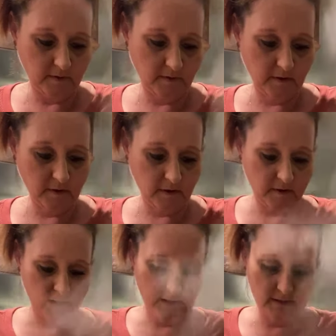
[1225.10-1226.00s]
Oh,
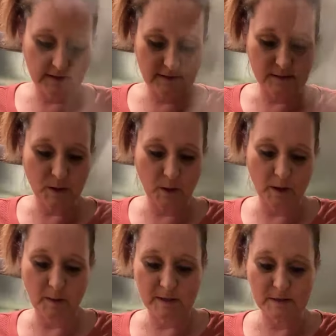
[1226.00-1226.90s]
this is going to
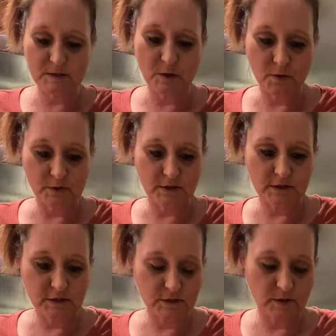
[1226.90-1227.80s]
be so
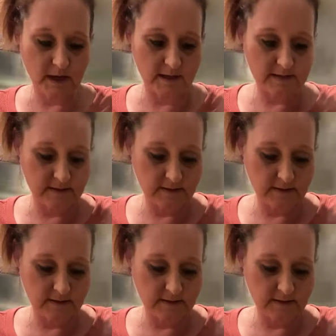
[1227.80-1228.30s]
delicious, you guys.